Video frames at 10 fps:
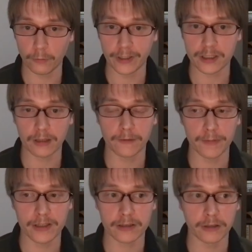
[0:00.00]
we start
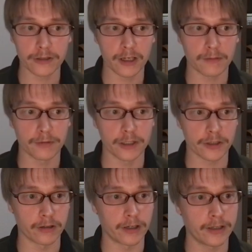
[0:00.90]
from this crosscut
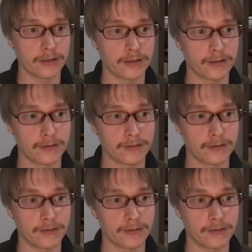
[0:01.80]
position, right?